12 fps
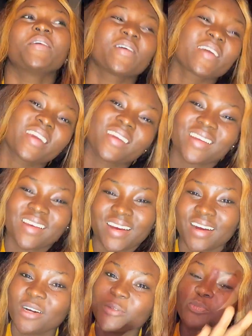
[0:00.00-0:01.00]
okay,
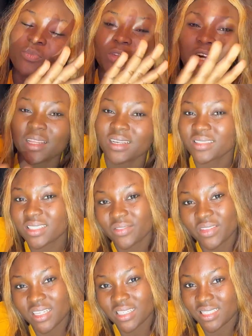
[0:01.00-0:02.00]
a lot
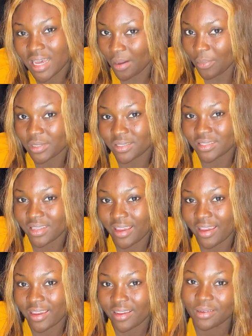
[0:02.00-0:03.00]
of this happens
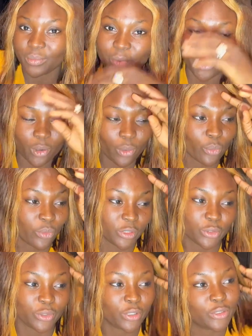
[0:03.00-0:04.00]
here, but we
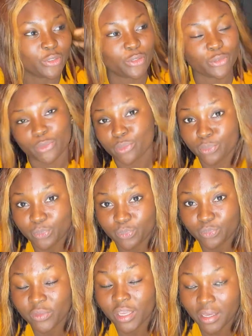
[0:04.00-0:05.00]
do not know.
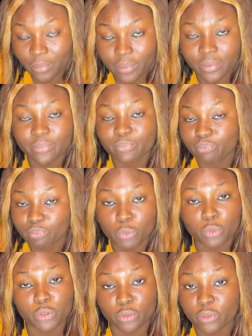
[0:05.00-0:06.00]
Yep,
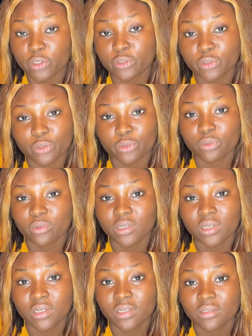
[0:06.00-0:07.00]
we do not know.
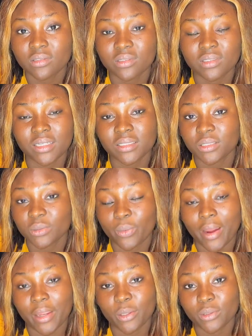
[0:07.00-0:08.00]
That is
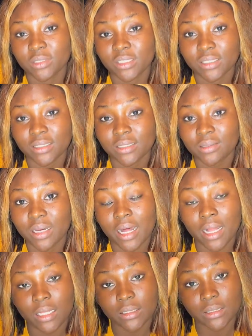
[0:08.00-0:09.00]
why you need a
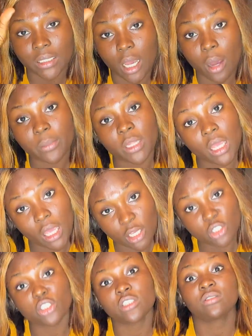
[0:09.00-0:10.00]
healthy
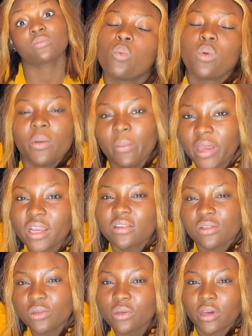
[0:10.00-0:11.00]
communication. What
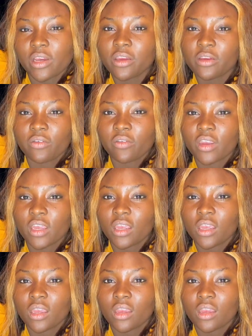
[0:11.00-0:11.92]
makes you angry?